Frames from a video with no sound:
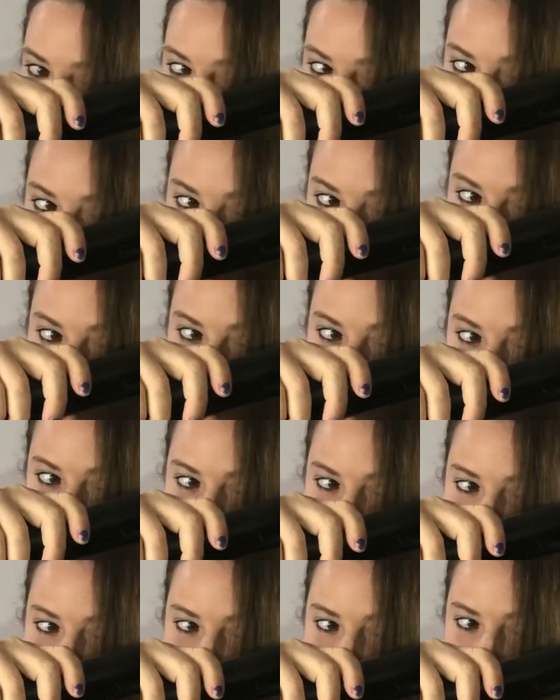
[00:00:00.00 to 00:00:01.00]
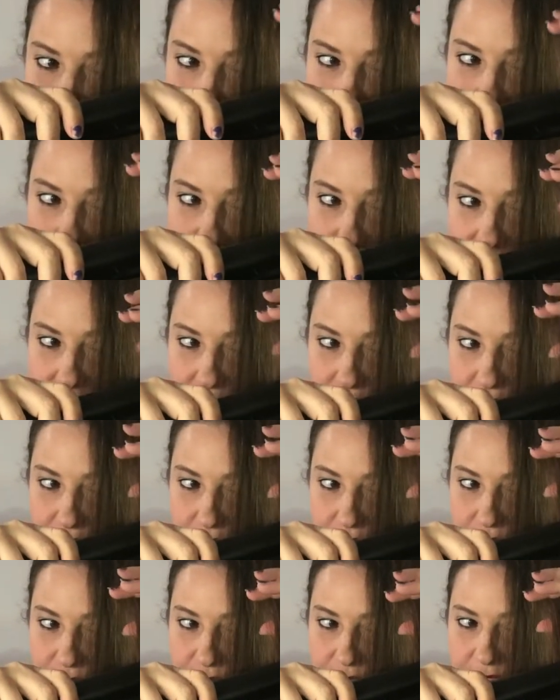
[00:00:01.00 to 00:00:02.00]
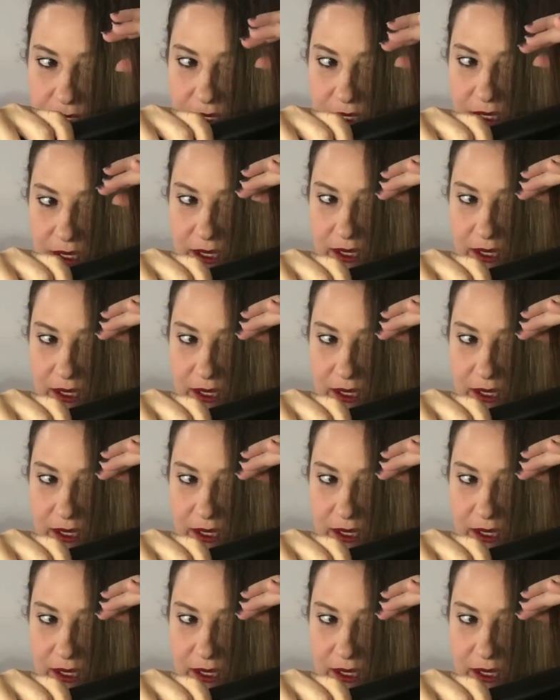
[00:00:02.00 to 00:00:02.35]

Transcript: it is. And I always used to get concerned when